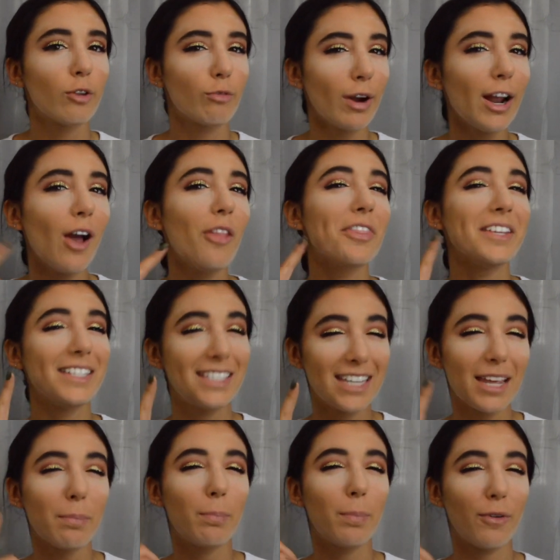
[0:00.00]
Right on the
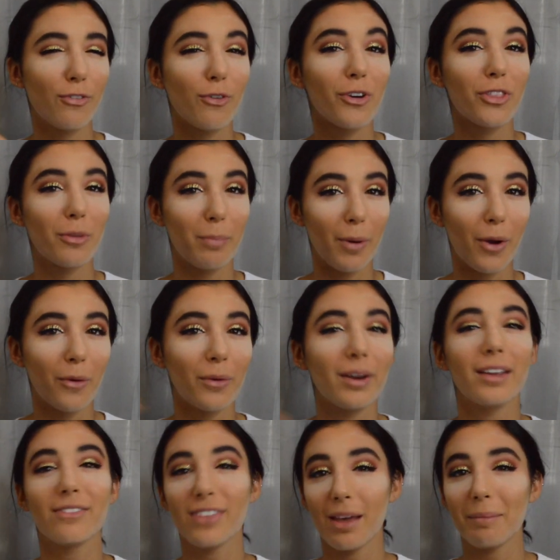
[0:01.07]
dip before the bone,
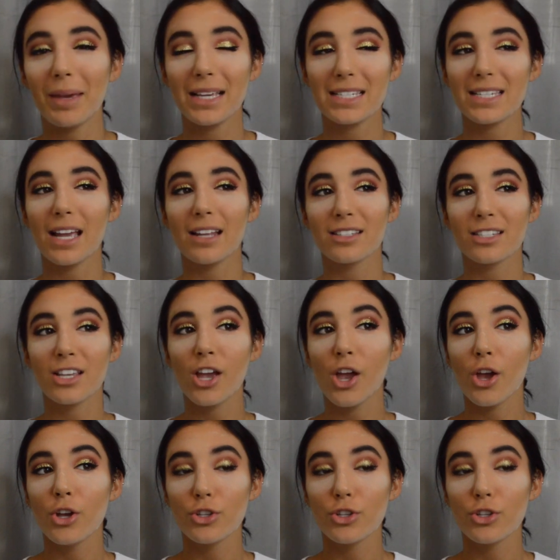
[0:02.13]
if that makes sense.